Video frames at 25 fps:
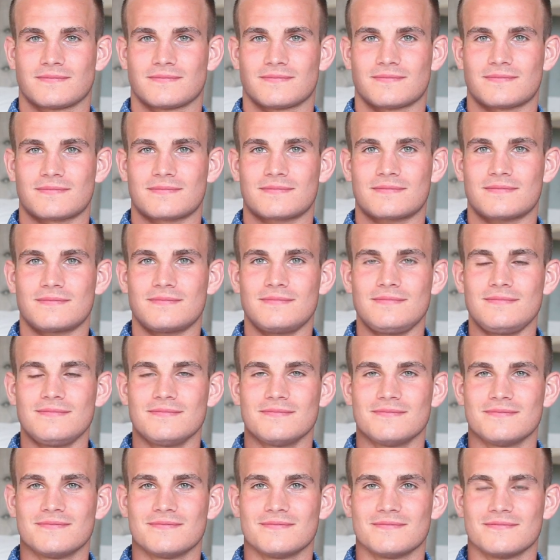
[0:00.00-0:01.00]

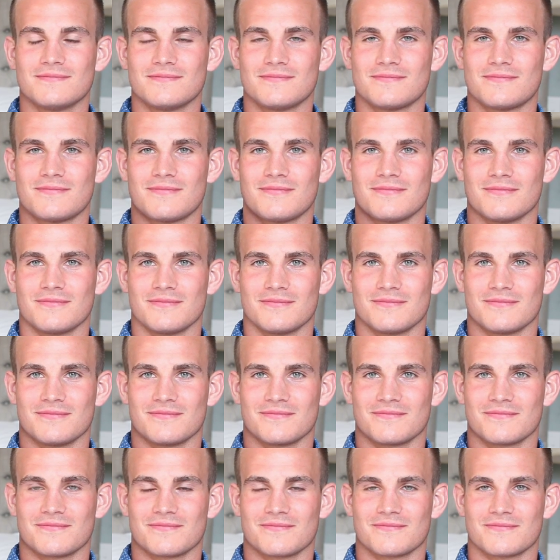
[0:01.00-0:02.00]

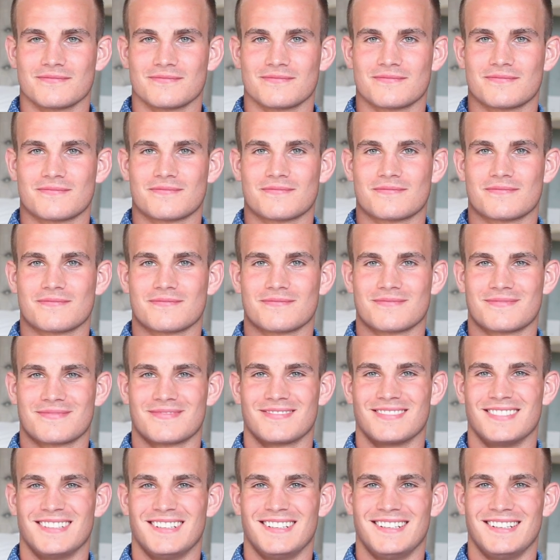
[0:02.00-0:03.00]

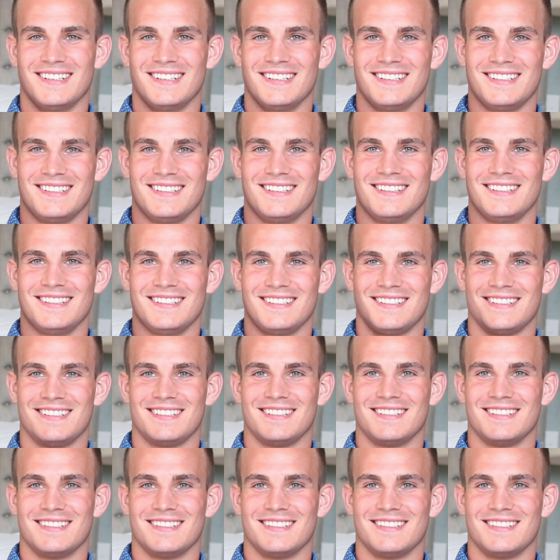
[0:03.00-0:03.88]
This person isn't speaking.